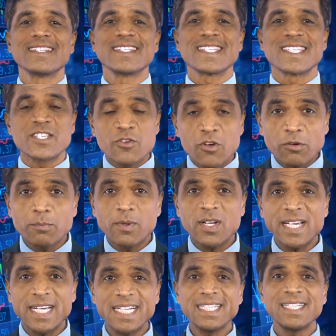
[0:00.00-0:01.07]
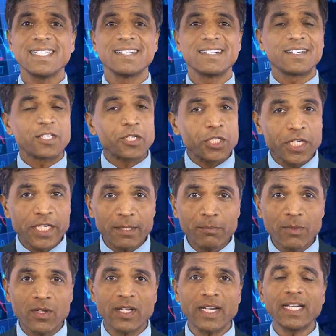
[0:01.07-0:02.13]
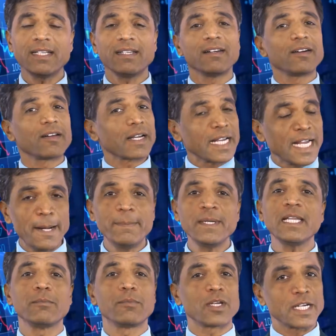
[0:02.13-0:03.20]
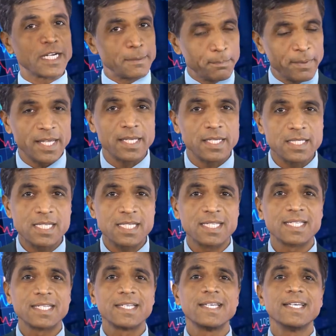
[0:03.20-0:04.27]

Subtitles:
stock market or share market or capital market means